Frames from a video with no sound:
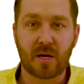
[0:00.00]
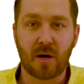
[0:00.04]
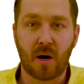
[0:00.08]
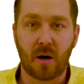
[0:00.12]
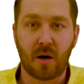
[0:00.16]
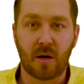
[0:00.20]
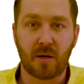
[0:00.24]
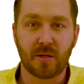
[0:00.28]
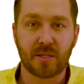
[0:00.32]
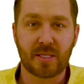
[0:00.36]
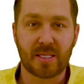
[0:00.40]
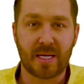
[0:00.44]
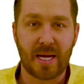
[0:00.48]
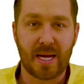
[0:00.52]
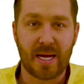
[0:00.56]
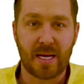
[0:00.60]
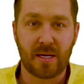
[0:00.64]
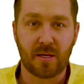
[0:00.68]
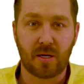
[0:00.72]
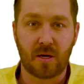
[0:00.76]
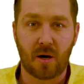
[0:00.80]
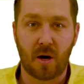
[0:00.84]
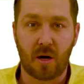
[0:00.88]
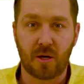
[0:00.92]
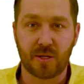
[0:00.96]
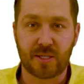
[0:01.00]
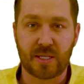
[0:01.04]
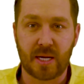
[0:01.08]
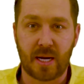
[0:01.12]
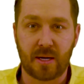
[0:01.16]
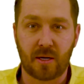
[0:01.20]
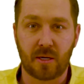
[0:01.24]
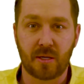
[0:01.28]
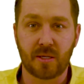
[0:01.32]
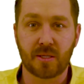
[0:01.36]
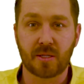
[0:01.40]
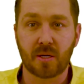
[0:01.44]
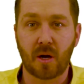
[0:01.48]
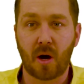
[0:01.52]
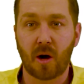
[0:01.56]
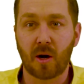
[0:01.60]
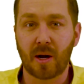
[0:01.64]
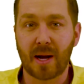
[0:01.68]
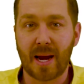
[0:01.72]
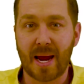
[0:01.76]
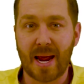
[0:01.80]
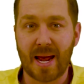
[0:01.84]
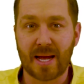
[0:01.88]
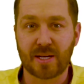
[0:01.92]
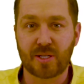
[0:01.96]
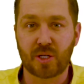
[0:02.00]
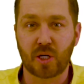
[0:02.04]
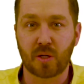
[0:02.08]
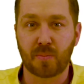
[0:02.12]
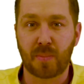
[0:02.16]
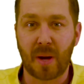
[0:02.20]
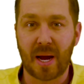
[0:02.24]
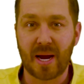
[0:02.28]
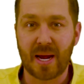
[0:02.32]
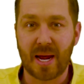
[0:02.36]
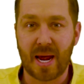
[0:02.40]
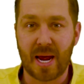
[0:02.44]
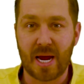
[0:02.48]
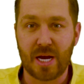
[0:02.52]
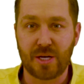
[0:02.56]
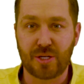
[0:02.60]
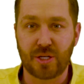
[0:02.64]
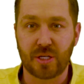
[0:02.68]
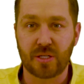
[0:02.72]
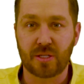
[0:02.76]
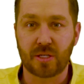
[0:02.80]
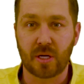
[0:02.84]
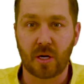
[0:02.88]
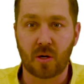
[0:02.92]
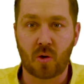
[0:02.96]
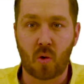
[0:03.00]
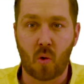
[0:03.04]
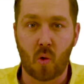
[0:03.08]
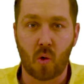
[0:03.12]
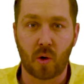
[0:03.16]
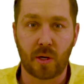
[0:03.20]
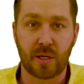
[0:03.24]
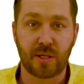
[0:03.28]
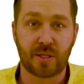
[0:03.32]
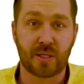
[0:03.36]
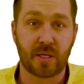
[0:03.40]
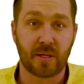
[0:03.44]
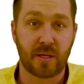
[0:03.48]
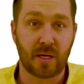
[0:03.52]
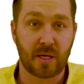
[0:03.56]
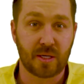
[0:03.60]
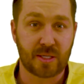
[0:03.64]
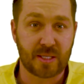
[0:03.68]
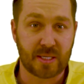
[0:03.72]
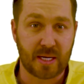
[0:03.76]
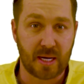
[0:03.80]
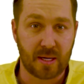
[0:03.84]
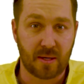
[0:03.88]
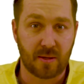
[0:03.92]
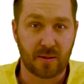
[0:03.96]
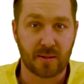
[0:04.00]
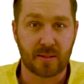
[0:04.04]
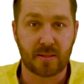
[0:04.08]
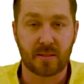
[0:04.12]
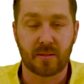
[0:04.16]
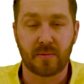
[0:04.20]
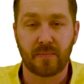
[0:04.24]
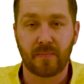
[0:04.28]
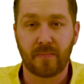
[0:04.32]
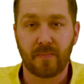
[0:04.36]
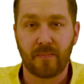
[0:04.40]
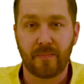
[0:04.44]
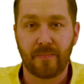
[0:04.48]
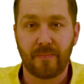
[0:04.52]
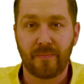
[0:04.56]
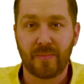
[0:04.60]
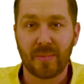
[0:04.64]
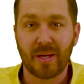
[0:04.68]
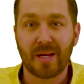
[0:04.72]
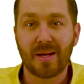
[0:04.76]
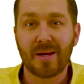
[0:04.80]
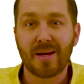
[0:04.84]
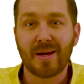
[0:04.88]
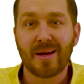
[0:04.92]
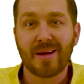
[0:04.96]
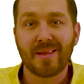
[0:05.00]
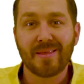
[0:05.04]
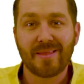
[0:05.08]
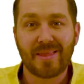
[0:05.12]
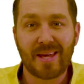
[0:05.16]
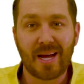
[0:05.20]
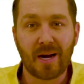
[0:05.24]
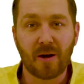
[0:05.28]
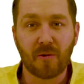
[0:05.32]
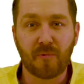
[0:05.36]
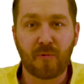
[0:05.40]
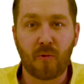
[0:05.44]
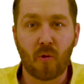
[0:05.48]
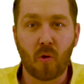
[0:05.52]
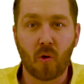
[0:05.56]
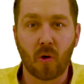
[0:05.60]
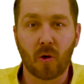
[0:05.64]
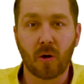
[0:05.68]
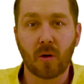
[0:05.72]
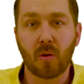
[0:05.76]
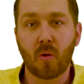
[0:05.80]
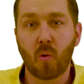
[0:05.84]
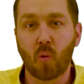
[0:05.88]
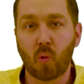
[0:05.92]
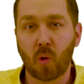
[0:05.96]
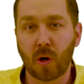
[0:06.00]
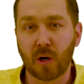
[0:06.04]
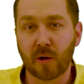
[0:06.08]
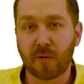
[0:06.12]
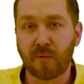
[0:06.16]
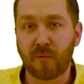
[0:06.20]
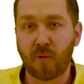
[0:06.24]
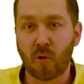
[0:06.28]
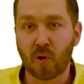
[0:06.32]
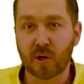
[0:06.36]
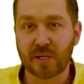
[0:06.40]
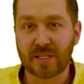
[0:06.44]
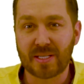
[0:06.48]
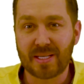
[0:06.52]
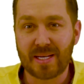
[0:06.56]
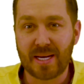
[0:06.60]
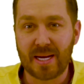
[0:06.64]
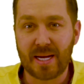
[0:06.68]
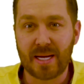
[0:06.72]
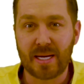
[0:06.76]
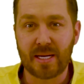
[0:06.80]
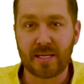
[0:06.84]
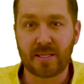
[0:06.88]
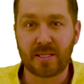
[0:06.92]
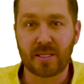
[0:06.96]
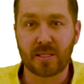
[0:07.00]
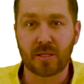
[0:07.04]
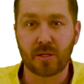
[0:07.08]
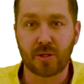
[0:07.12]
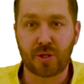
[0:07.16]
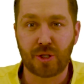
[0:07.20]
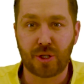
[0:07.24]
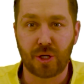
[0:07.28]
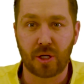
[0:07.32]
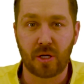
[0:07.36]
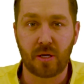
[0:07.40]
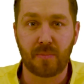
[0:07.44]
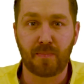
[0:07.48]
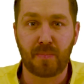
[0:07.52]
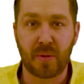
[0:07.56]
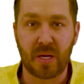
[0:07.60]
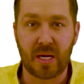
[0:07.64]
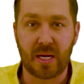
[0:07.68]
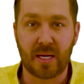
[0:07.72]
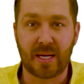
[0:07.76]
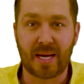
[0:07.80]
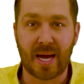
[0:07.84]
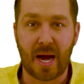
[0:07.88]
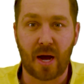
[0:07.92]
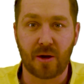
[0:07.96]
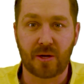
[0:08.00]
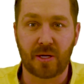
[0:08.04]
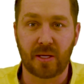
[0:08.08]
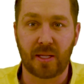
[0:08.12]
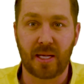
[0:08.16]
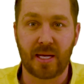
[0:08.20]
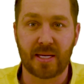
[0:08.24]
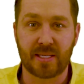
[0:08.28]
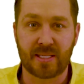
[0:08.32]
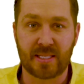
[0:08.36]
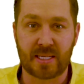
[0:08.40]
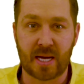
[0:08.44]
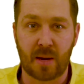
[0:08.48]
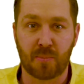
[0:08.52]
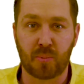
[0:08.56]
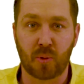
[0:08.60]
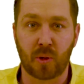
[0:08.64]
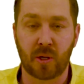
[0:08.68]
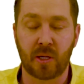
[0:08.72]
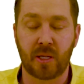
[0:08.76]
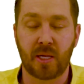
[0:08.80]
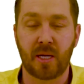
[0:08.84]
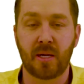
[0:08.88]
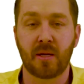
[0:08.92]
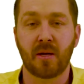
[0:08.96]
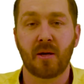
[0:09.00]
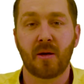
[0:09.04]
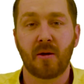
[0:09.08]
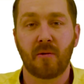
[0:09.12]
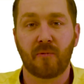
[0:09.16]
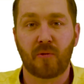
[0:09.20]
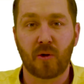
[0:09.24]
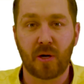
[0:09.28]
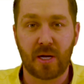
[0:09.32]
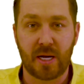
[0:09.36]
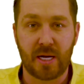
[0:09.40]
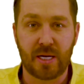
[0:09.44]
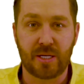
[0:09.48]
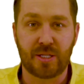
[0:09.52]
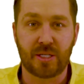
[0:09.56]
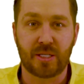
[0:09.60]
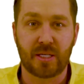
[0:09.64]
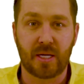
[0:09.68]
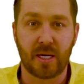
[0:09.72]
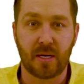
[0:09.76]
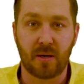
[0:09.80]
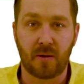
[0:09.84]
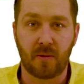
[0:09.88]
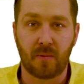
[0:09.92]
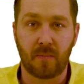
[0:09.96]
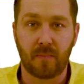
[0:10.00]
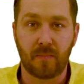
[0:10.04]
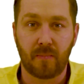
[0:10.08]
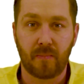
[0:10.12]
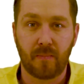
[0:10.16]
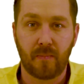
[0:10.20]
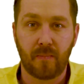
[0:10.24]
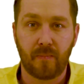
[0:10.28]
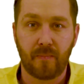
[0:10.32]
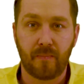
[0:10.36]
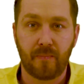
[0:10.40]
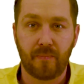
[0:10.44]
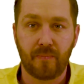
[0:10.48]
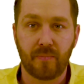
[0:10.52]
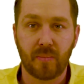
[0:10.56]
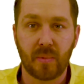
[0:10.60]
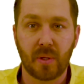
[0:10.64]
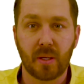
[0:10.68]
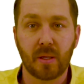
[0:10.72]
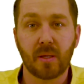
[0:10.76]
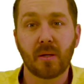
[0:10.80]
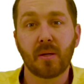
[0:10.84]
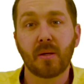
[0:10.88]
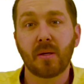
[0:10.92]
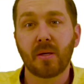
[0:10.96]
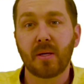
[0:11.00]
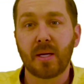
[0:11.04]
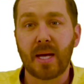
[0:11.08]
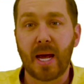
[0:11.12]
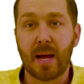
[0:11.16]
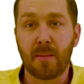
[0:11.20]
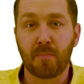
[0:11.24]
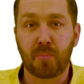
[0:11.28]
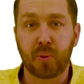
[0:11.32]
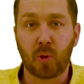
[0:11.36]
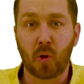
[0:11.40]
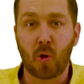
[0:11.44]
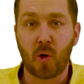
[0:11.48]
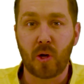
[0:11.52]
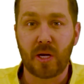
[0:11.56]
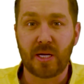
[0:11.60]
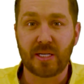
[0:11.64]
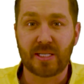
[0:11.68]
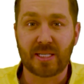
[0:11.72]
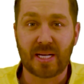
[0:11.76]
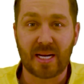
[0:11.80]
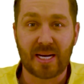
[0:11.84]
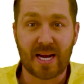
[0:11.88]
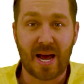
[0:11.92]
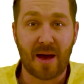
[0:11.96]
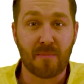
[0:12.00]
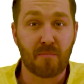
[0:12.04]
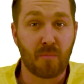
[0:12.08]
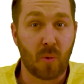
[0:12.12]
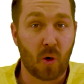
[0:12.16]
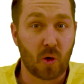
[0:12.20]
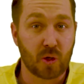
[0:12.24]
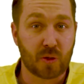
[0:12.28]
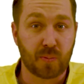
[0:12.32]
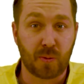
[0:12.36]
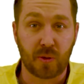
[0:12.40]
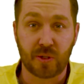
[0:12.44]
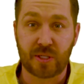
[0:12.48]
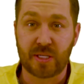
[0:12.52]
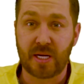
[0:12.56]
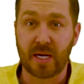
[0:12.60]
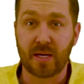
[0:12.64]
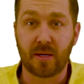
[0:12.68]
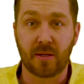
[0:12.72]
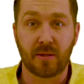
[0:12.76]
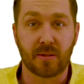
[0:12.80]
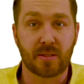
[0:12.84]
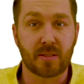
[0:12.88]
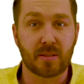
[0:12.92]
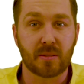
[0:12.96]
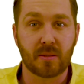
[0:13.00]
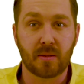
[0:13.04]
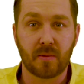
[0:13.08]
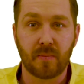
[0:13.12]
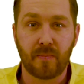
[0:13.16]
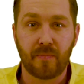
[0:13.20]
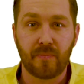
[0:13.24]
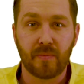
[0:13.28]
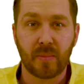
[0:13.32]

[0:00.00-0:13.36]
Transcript: calls in call centers are answered by agents according to their skills. Therefore, workforce needs should be calculated separately for each skill. Employees can have multiple skills,